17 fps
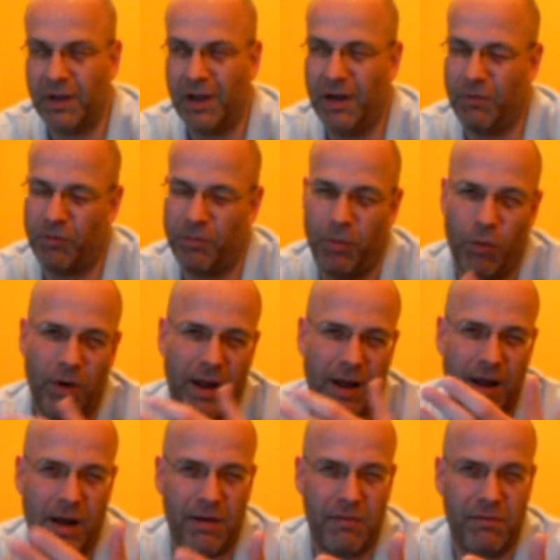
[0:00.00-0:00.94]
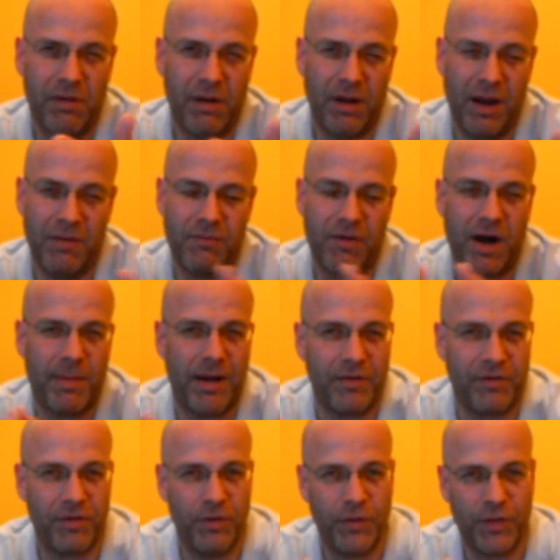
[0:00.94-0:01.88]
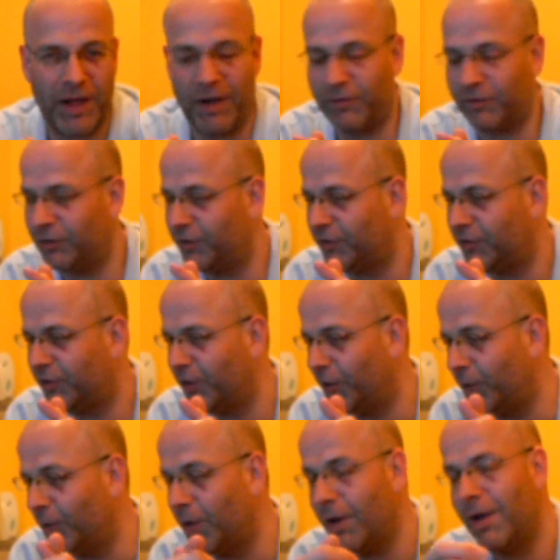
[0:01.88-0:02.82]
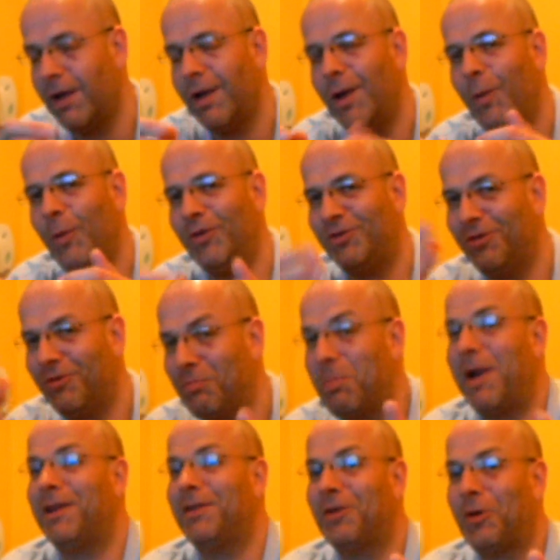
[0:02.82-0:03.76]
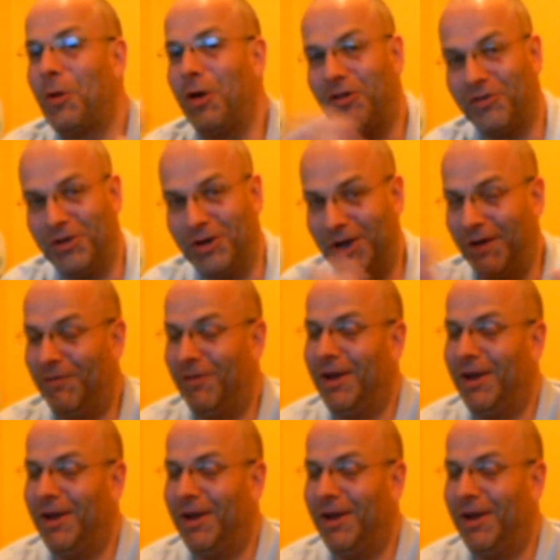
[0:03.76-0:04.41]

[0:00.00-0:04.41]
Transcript: It was bought out in around about 2002, which does beg the question,